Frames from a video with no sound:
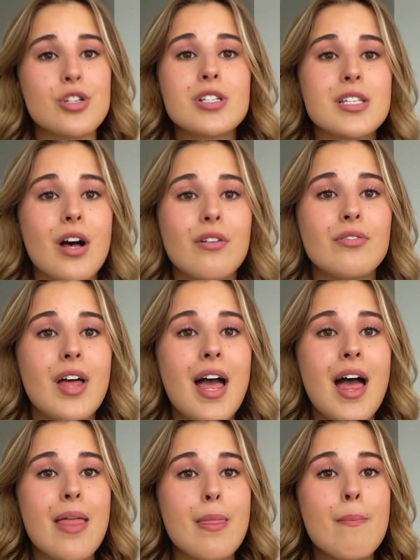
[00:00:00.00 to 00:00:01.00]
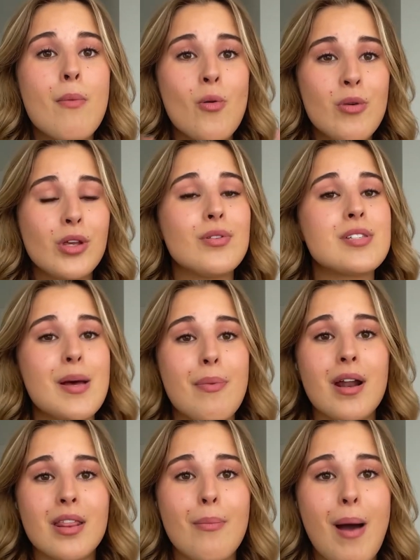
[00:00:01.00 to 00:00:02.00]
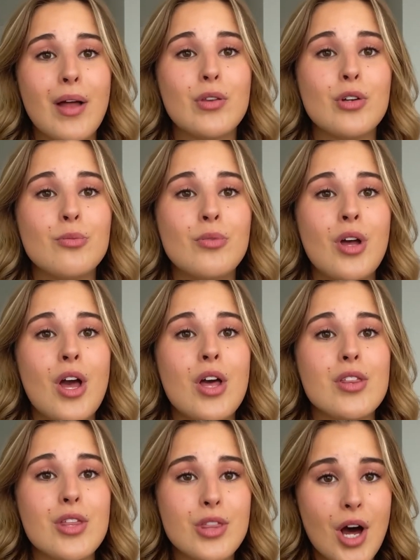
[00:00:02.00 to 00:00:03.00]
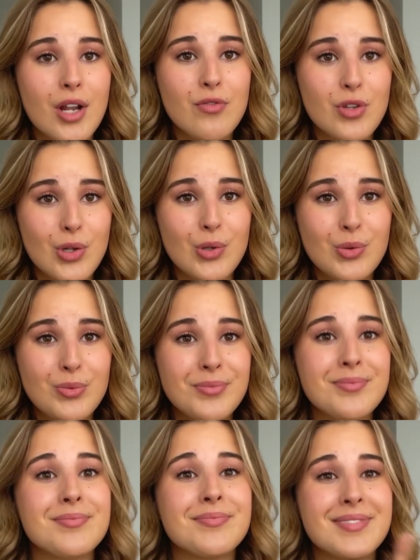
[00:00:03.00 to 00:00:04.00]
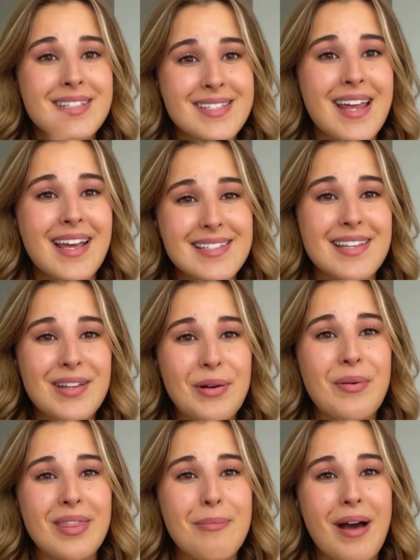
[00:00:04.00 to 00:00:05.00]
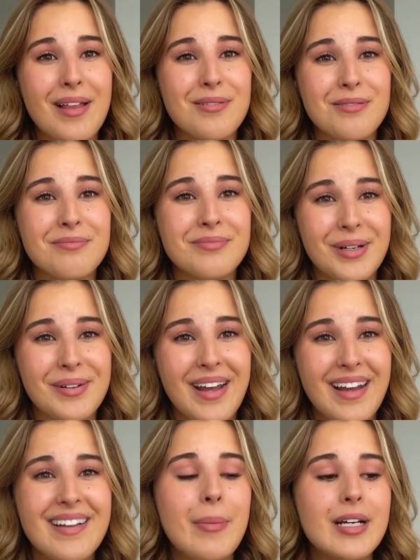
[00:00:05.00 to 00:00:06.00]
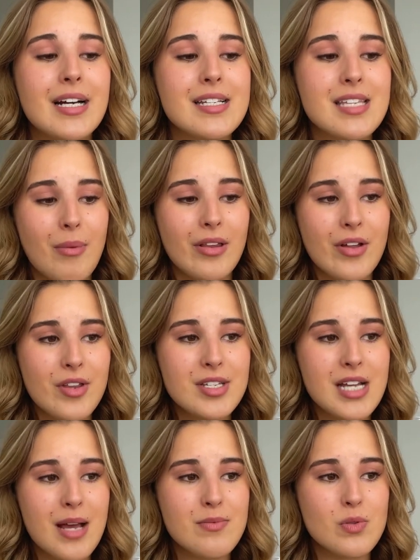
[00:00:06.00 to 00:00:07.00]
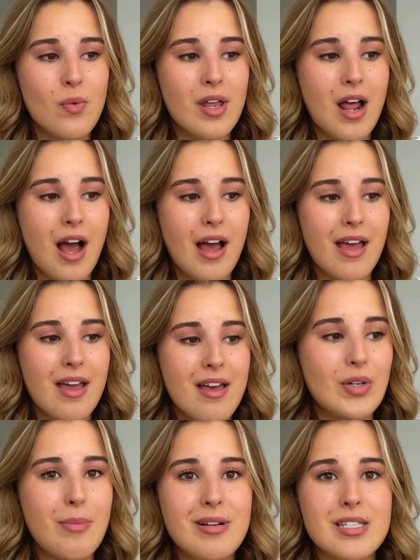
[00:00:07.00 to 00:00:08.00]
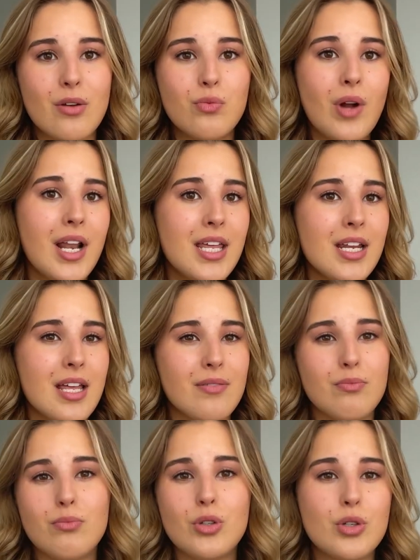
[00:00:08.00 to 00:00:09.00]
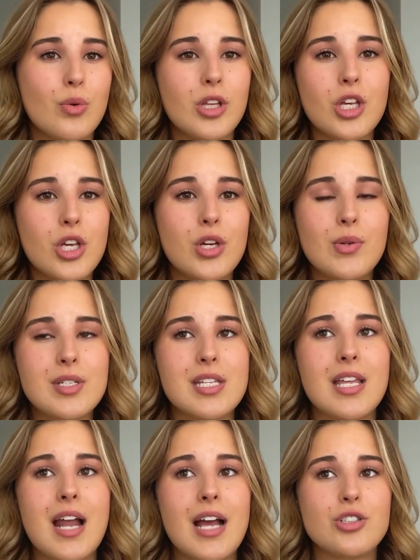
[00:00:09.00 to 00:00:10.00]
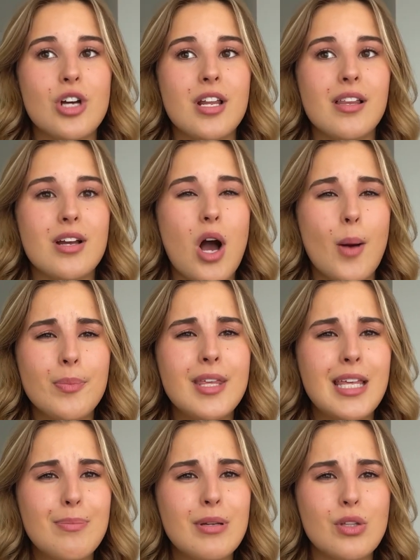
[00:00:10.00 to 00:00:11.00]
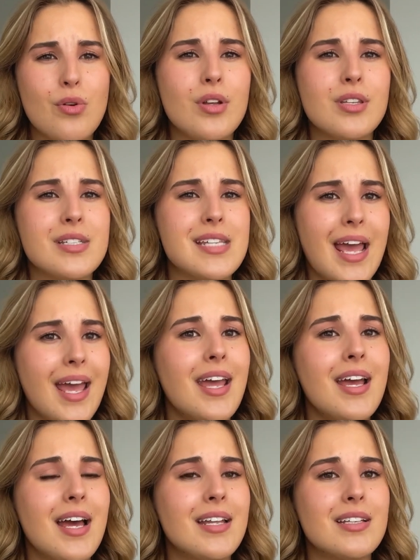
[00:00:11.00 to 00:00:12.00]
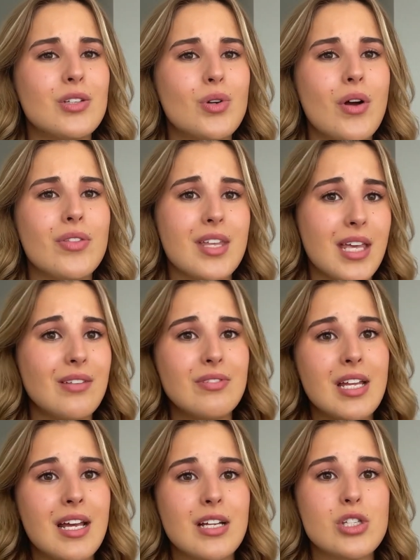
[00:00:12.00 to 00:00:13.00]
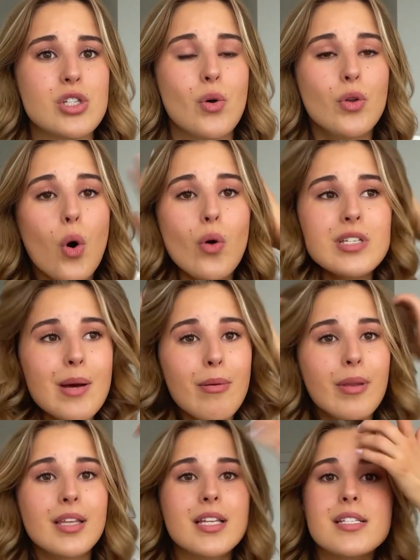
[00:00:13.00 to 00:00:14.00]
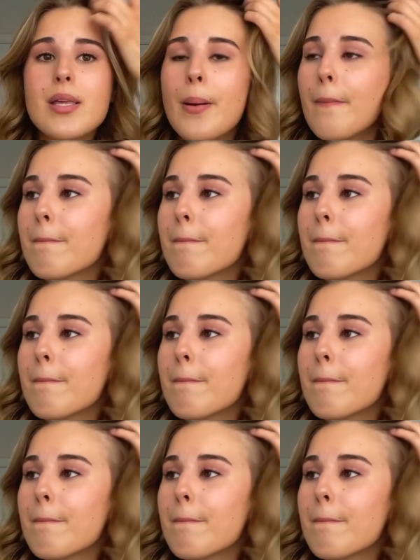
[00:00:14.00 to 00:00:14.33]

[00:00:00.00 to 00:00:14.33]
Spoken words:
yourself. The moment you step out of the bathroom, the thought of you stays in there with the bathroom, okay? Because a lot of the times when I get myself ready and I look really cute, then I try to like upkeep it throughout the day and throughout the evening. And so the whole time I'm like this,